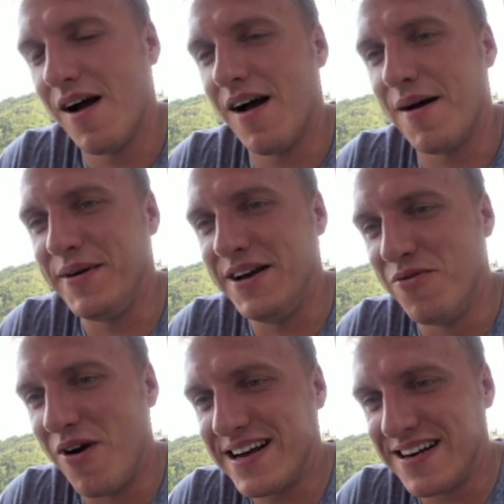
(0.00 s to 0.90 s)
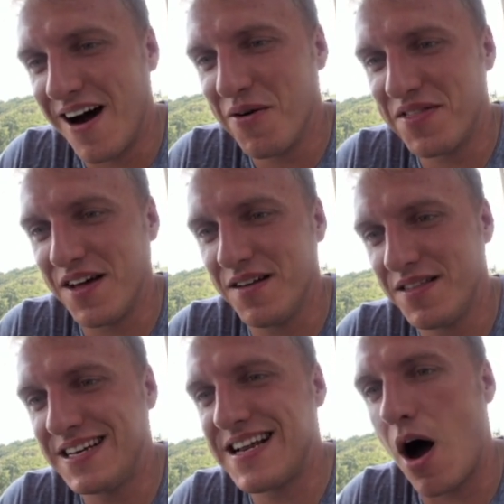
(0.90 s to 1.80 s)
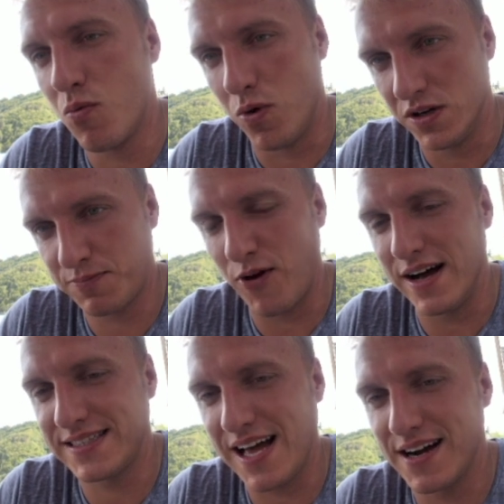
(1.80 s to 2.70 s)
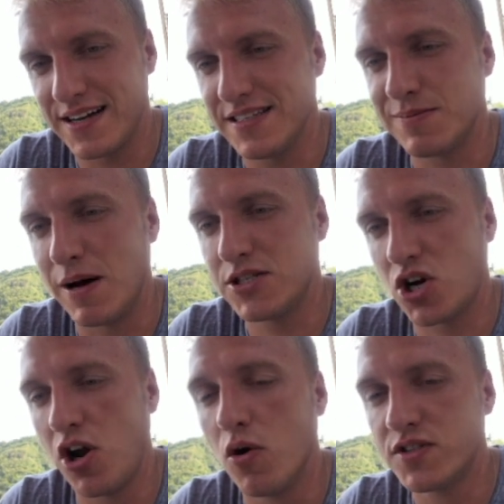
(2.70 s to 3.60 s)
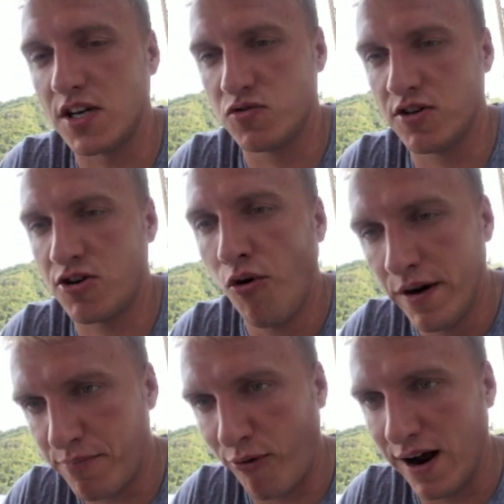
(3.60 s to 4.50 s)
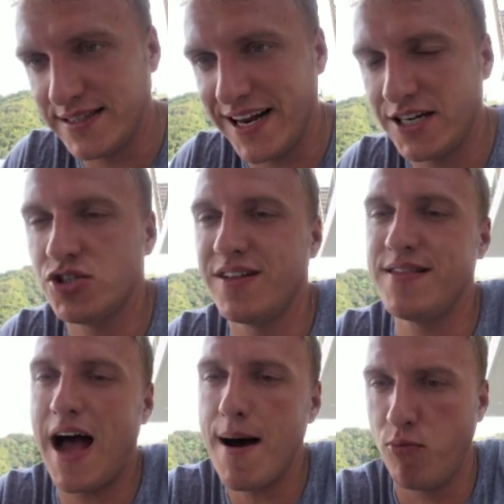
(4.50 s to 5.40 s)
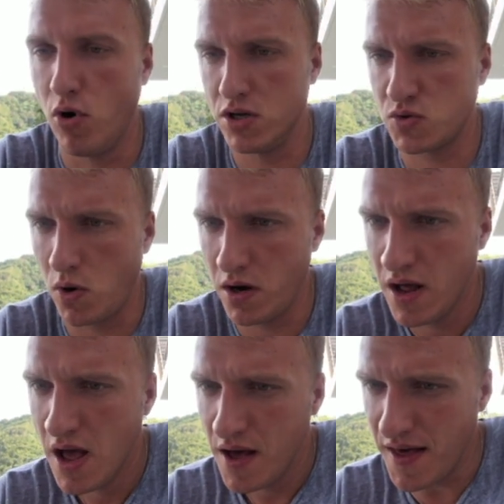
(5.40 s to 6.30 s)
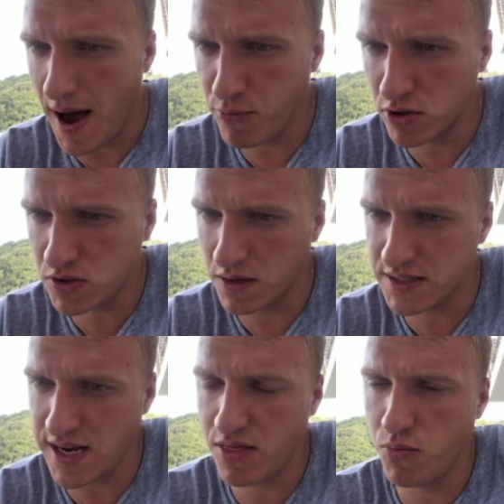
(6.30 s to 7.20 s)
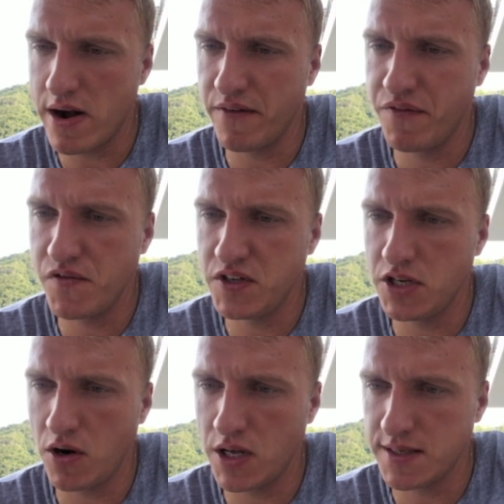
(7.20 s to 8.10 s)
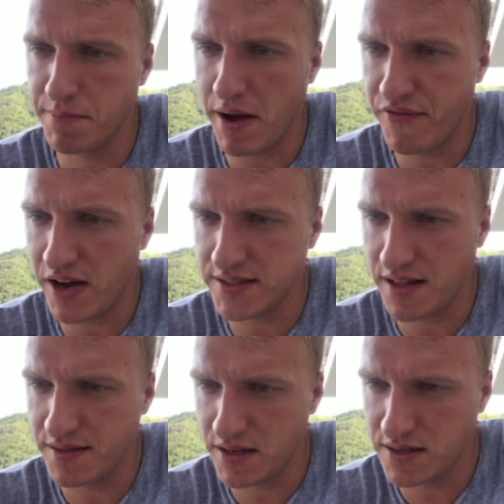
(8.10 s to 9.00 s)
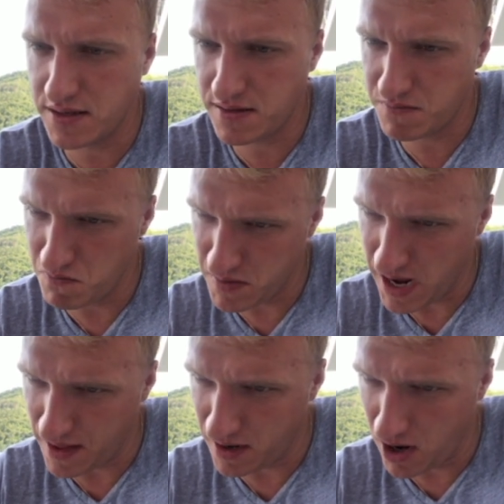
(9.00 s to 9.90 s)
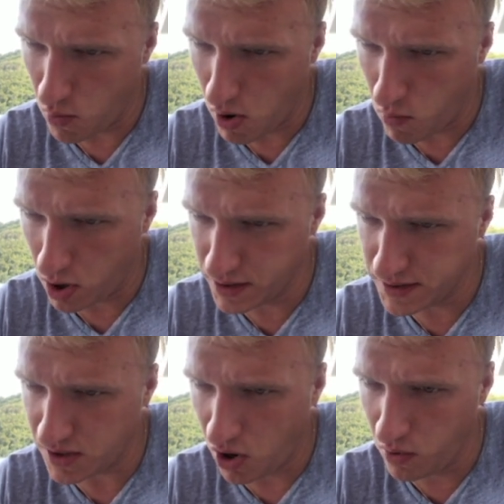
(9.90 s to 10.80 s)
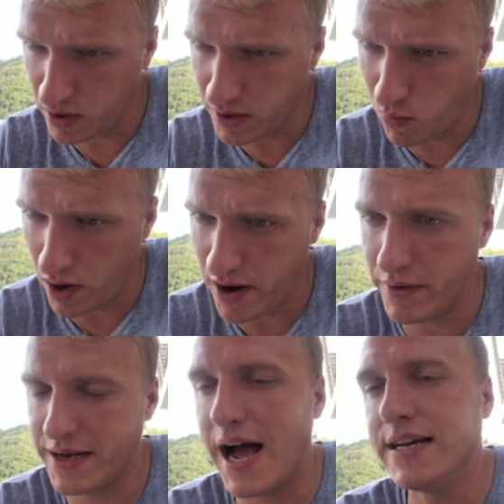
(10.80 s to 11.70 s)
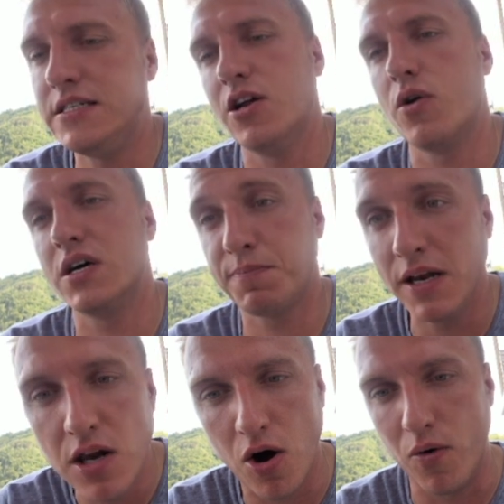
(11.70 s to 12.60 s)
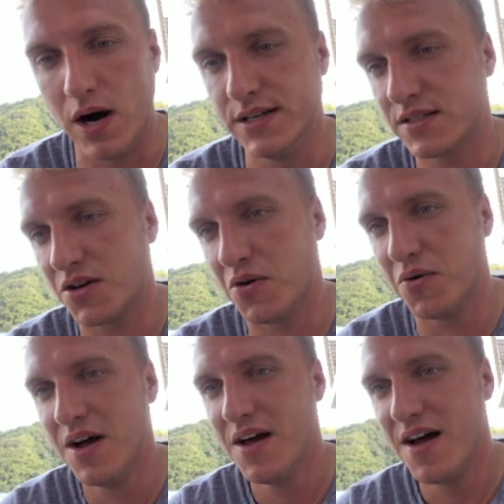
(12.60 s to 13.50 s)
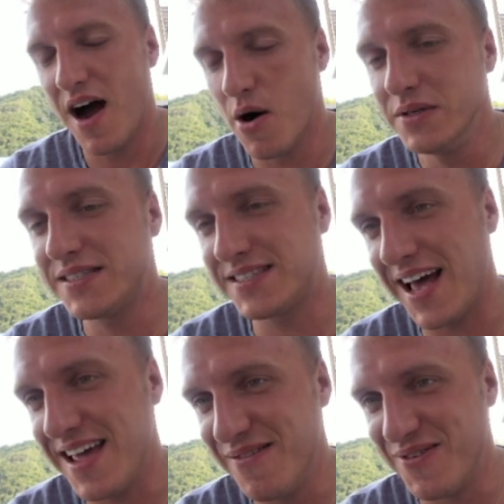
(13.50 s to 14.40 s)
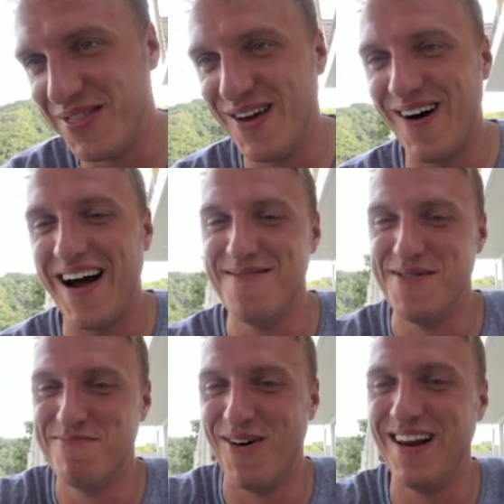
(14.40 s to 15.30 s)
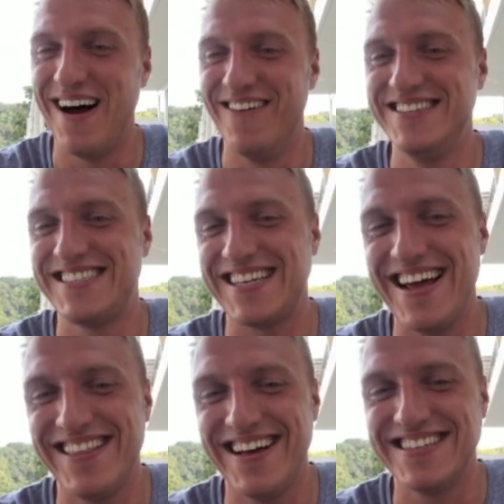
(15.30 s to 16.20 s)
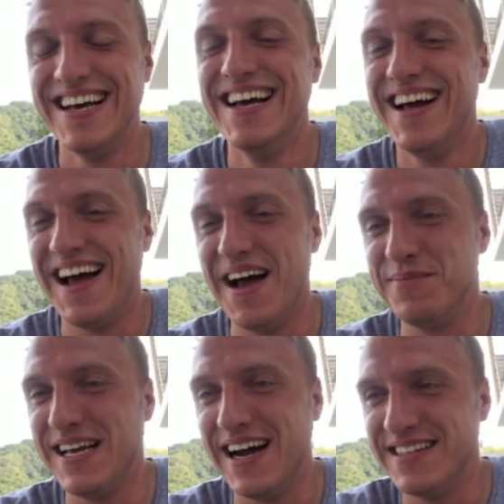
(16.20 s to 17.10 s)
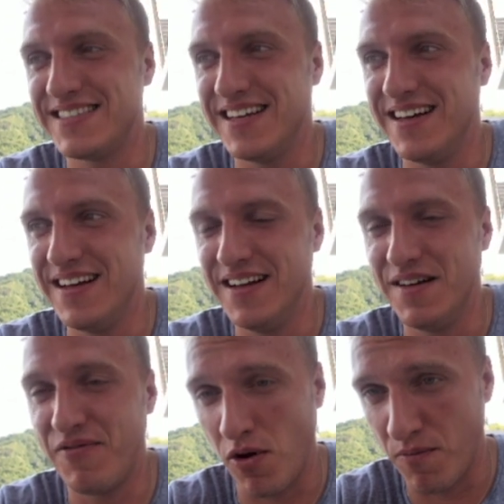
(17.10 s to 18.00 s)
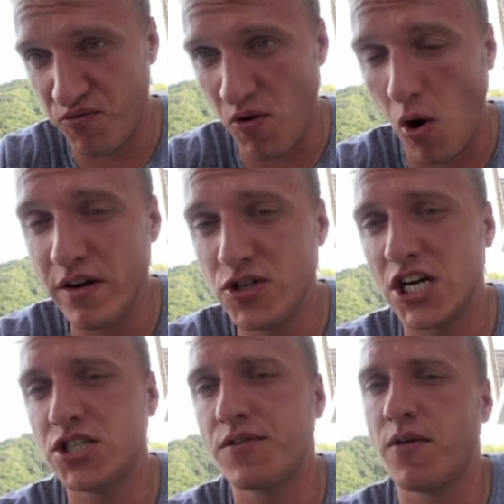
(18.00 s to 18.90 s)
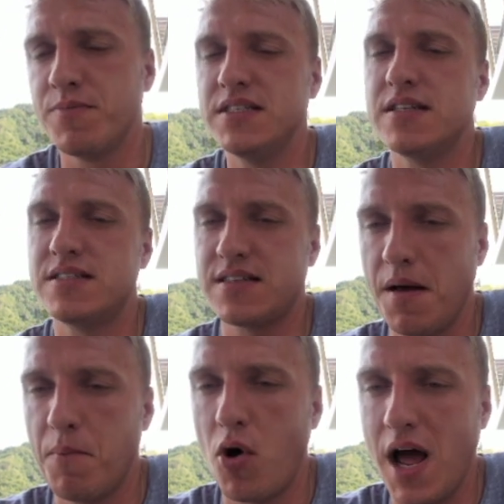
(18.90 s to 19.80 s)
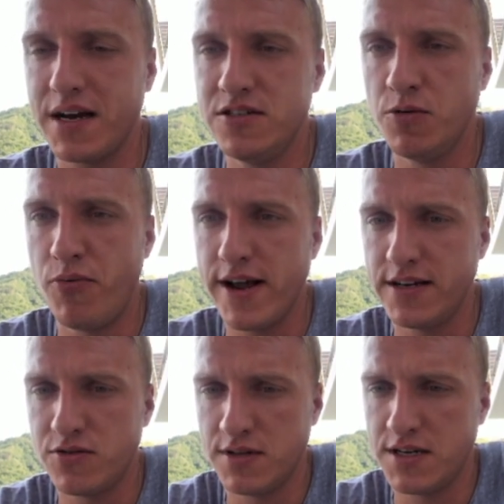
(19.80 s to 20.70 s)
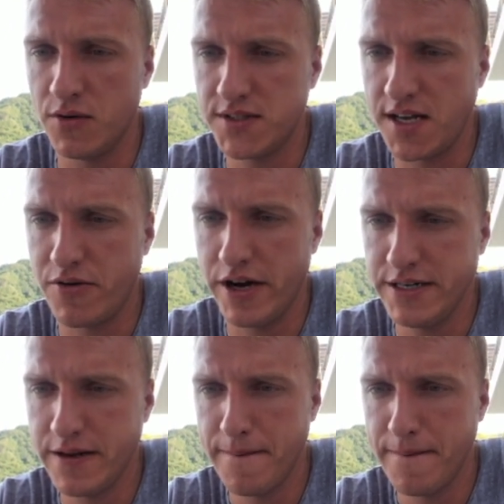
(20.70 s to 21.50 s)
I mean, right now the the downwards price target it's much closer to the current price action than the upwards one. The upwards one is like three hundred fifty dollars above us, and the yeah, the lower one is only $190 below us. So I would say, even though I'm a bull, I would say that, um, yeah, it's uh, from, only judging from this, it's uh, more likely to break it to the downside, right?